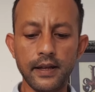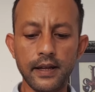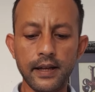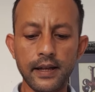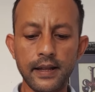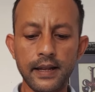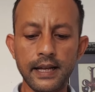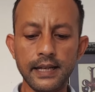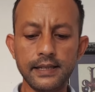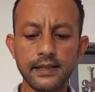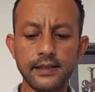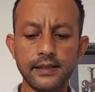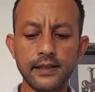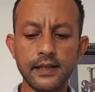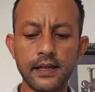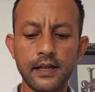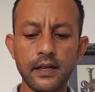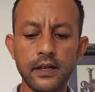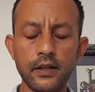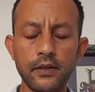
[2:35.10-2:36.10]
let's
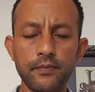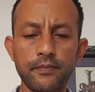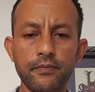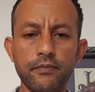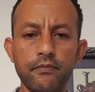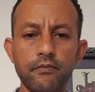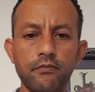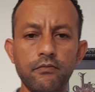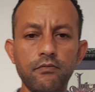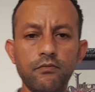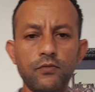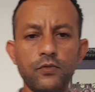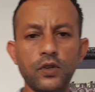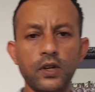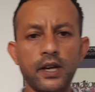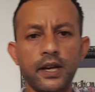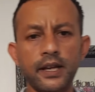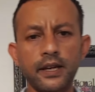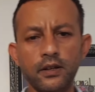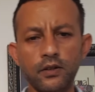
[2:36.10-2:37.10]

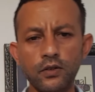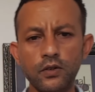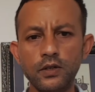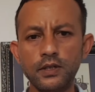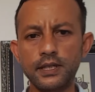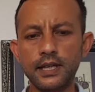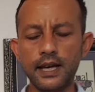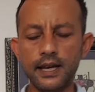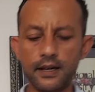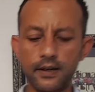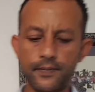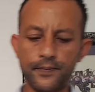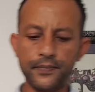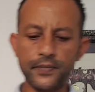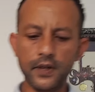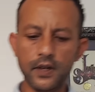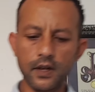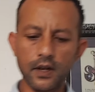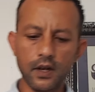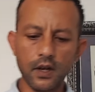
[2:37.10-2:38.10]
try and use that
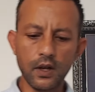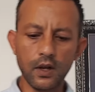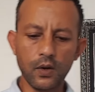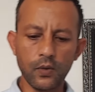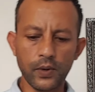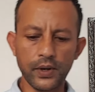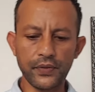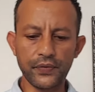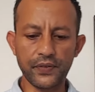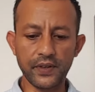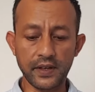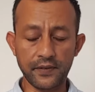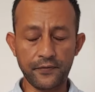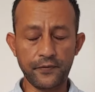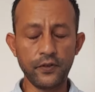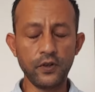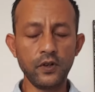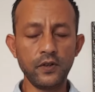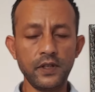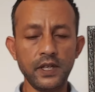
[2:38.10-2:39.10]
with a
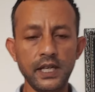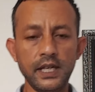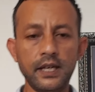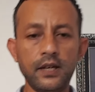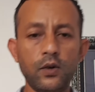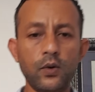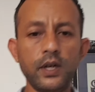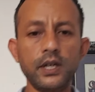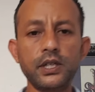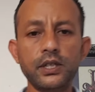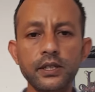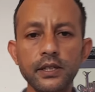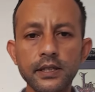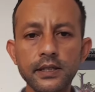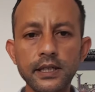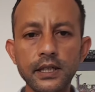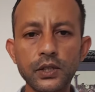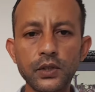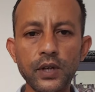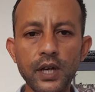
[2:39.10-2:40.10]
few of the questions
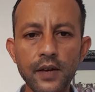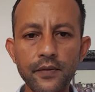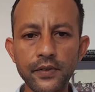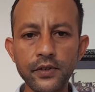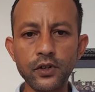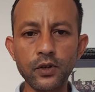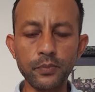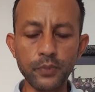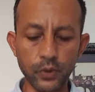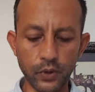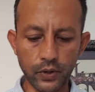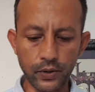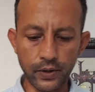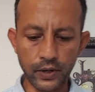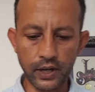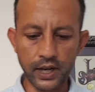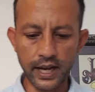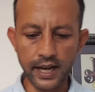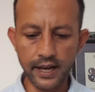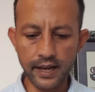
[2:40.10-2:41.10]
that you have in your book.
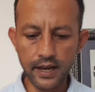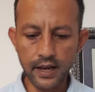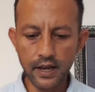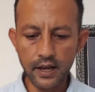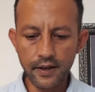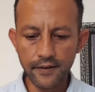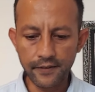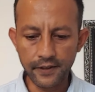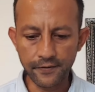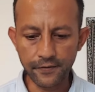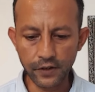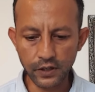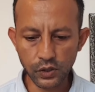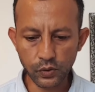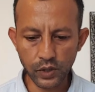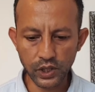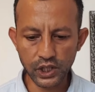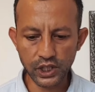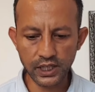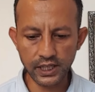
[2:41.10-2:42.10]
Okay. The first
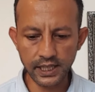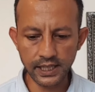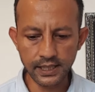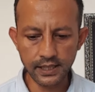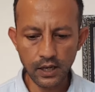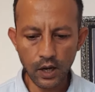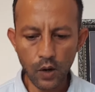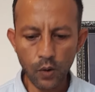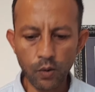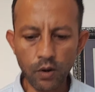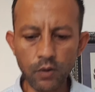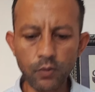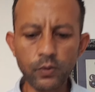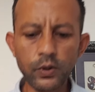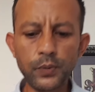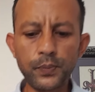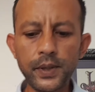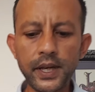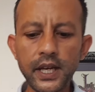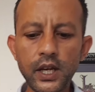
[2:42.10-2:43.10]
question is, what would
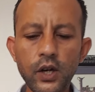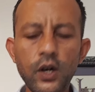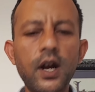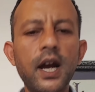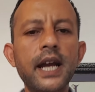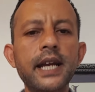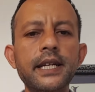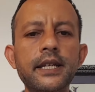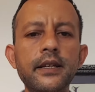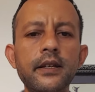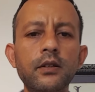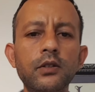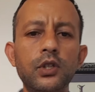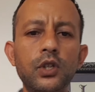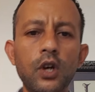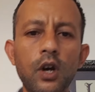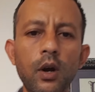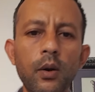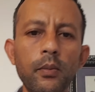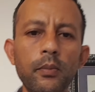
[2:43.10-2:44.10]
be your ideal
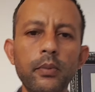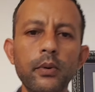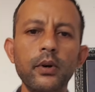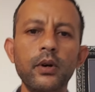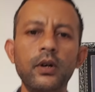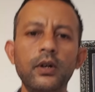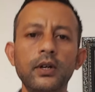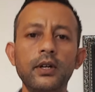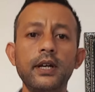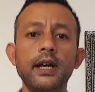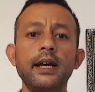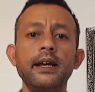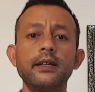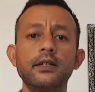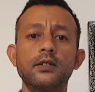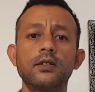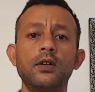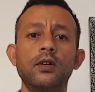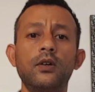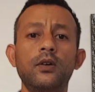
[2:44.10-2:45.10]
job? Okay.
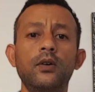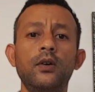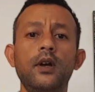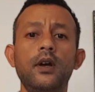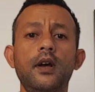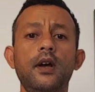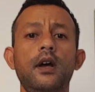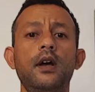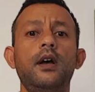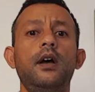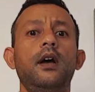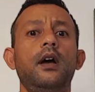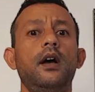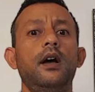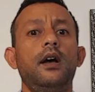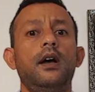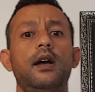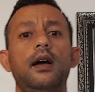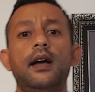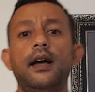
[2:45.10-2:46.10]
So
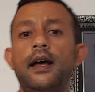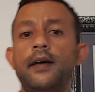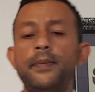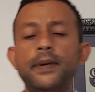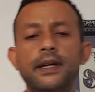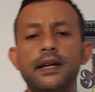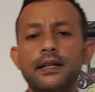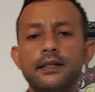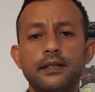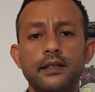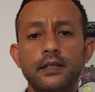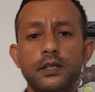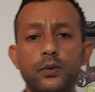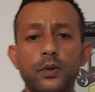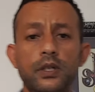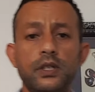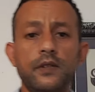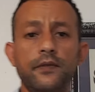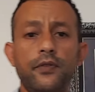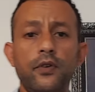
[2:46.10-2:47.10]
I've been asking this
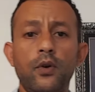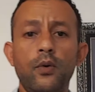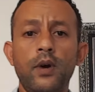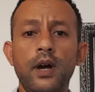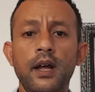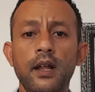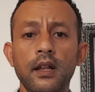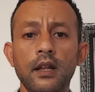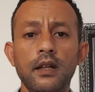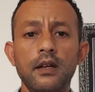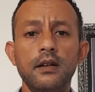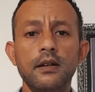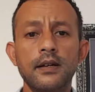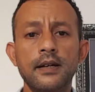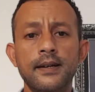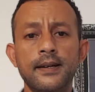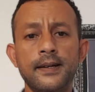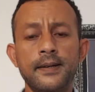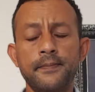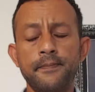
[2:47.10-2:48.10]
question for a while.
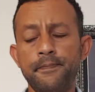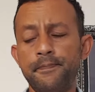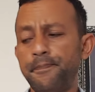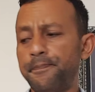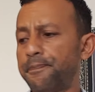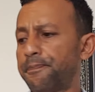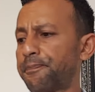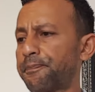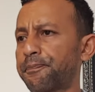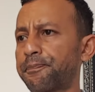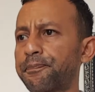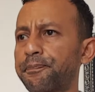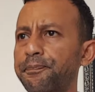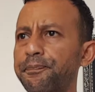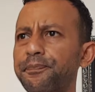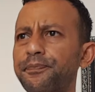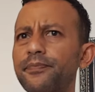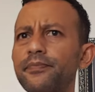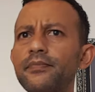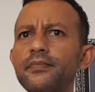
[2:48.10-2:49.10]

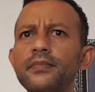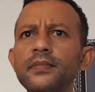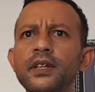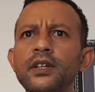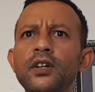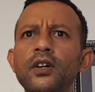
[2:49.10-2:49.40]
I